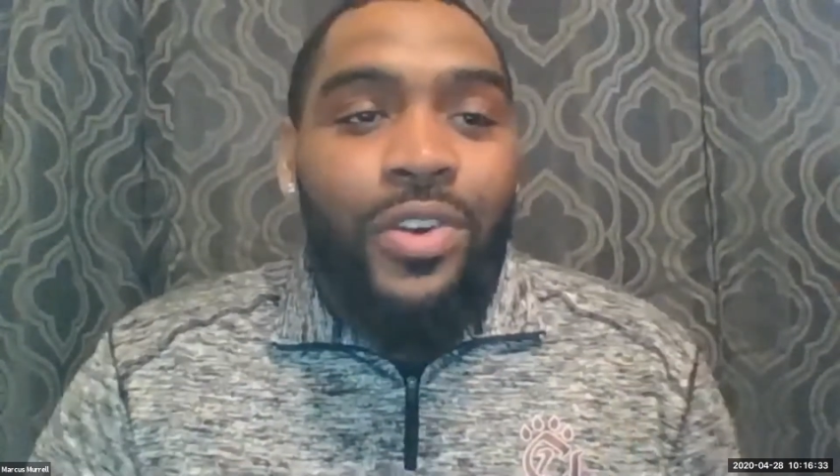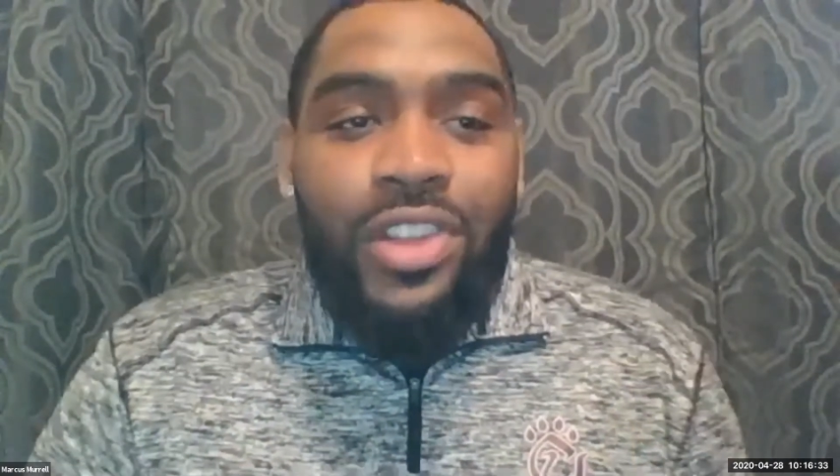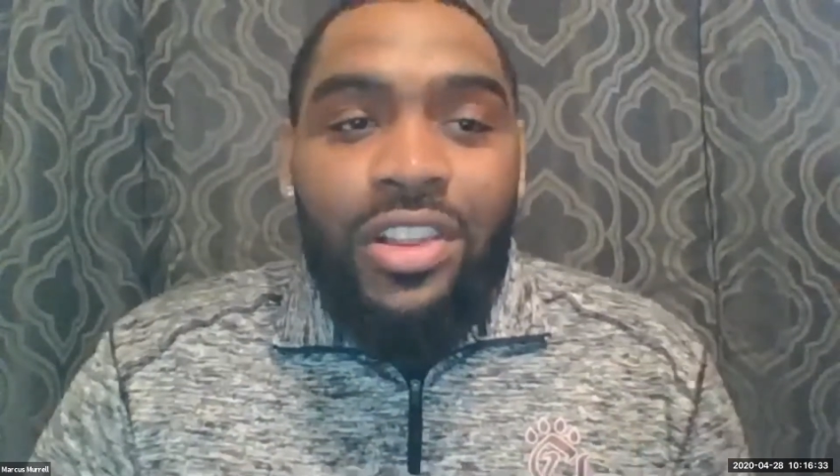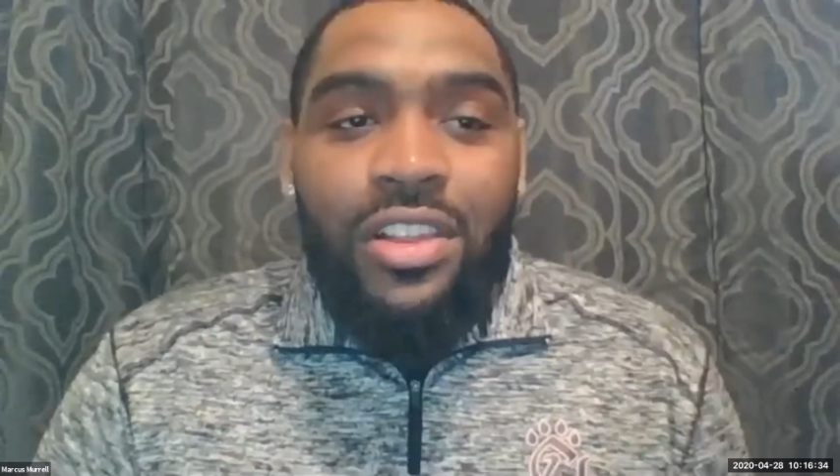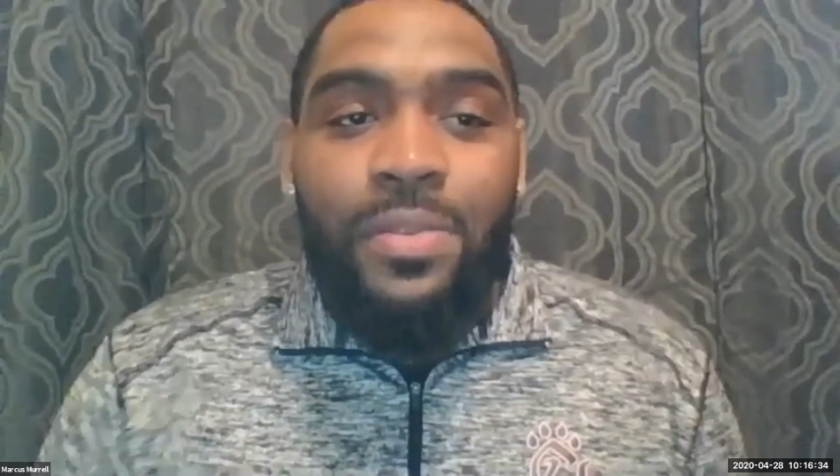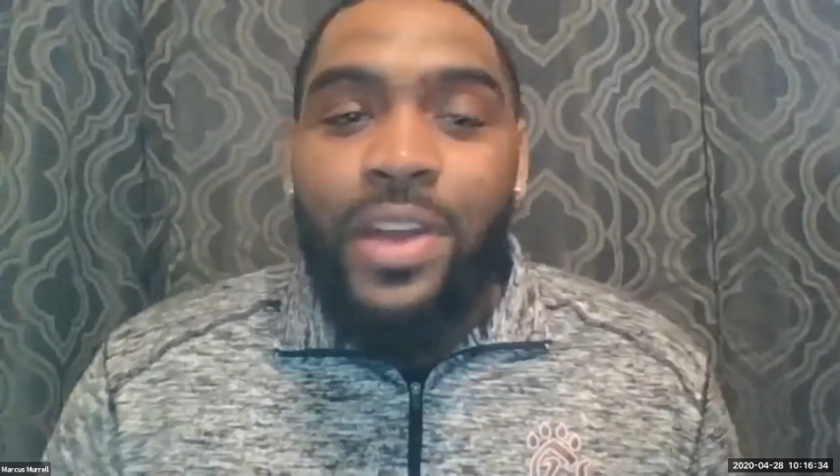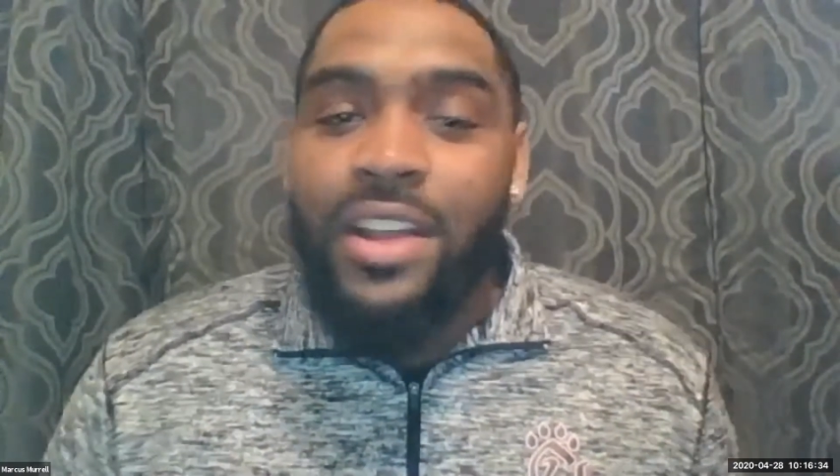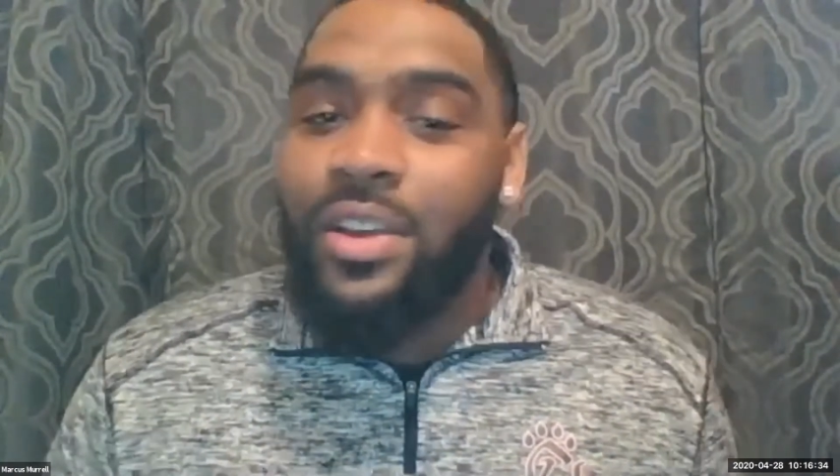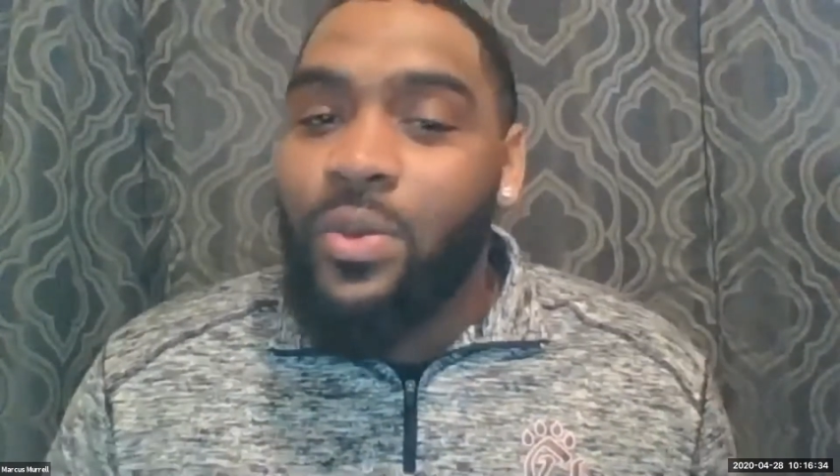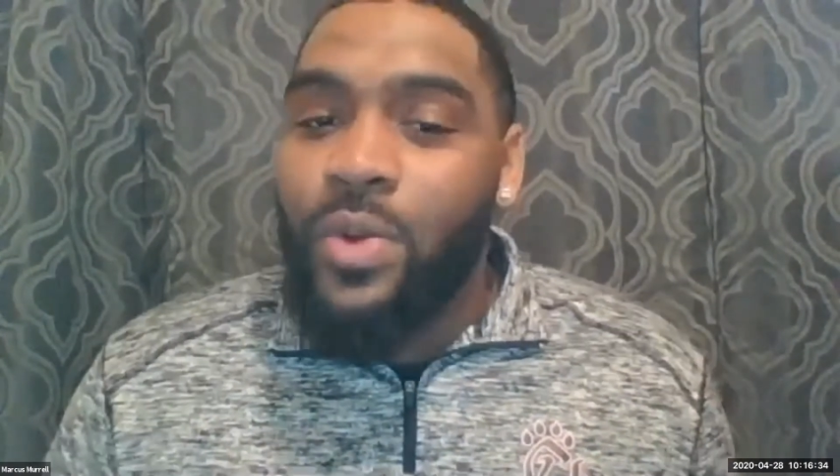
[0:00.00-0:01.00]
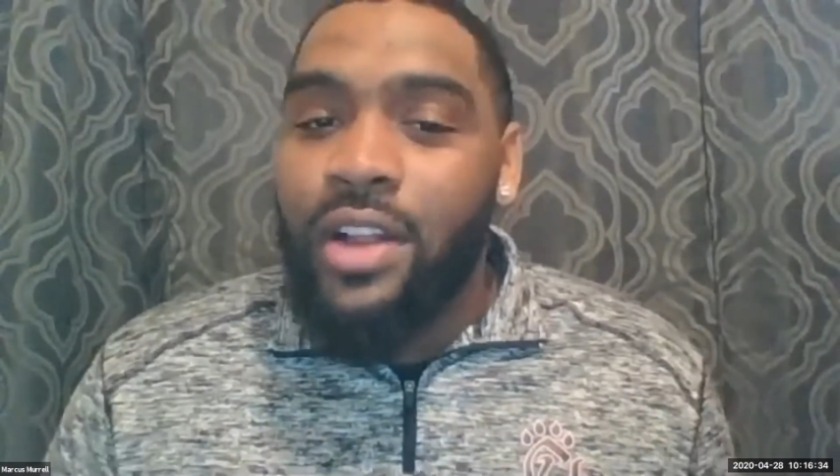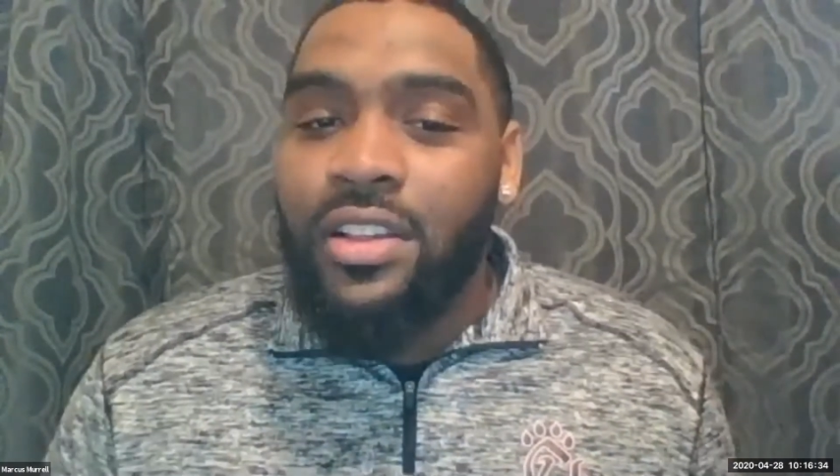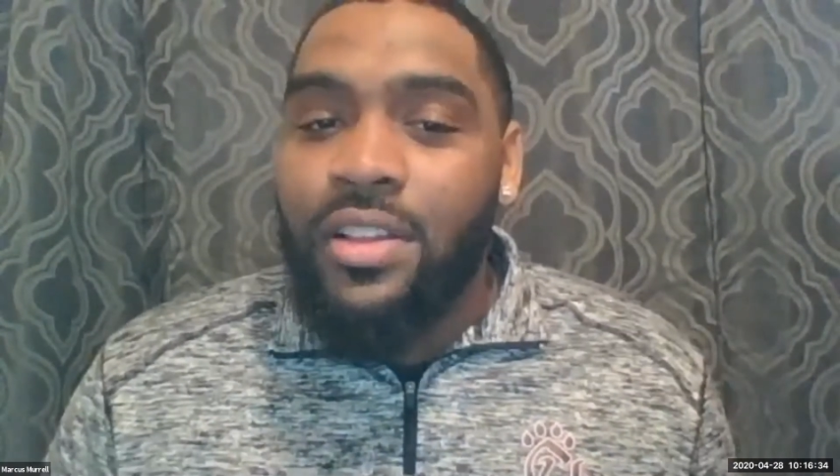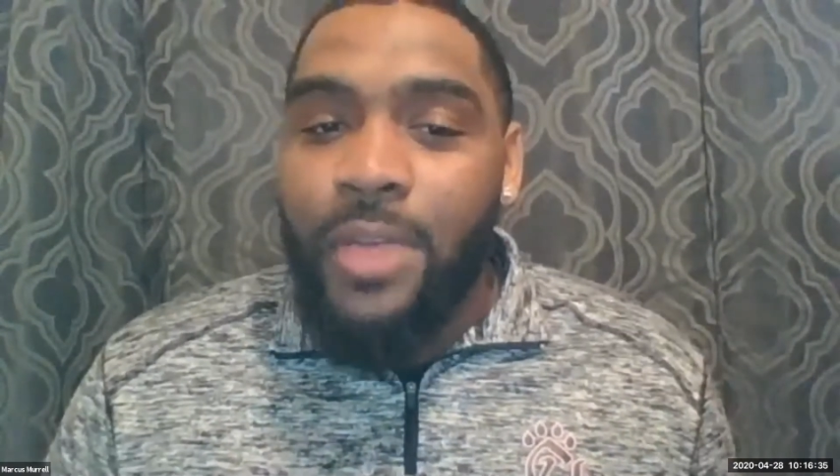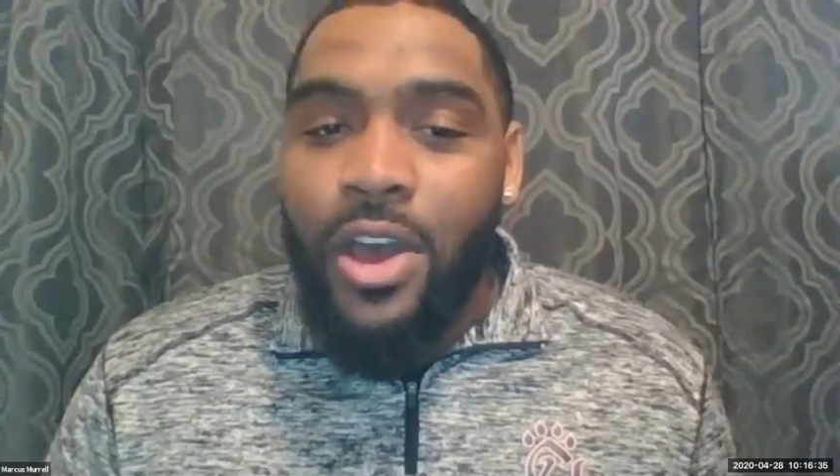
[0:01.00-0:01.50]
just to spread the awareness
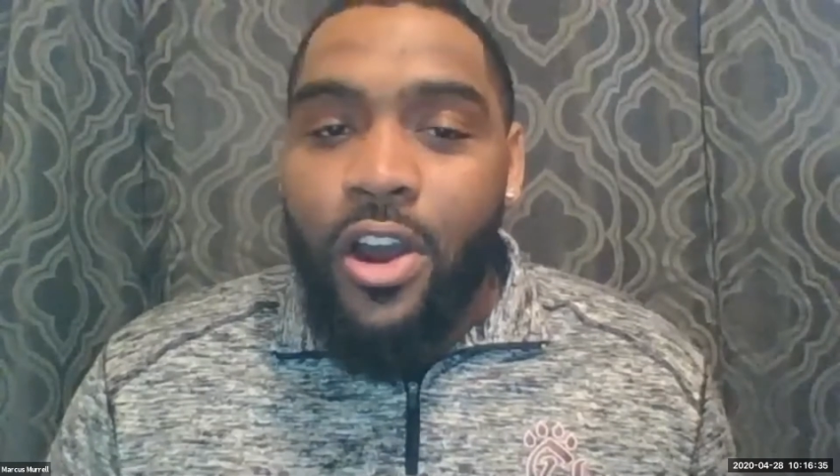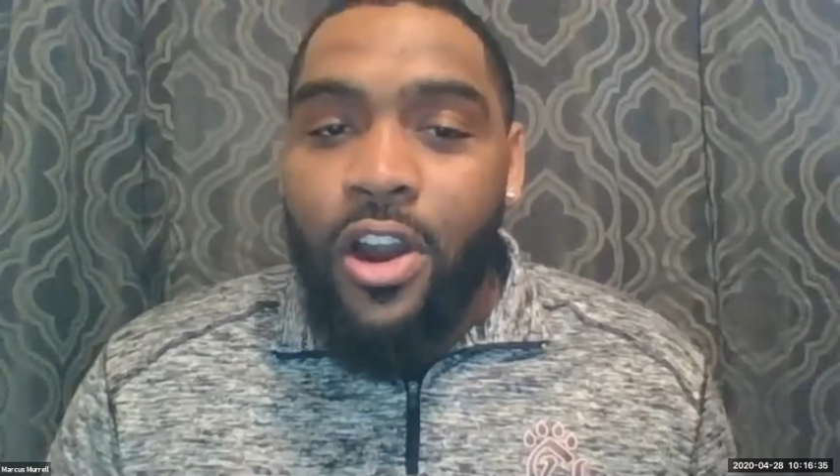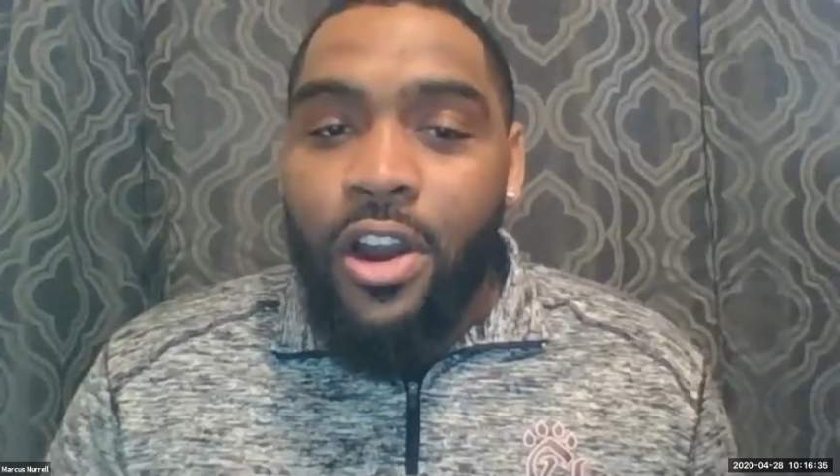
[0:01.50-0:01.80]
about our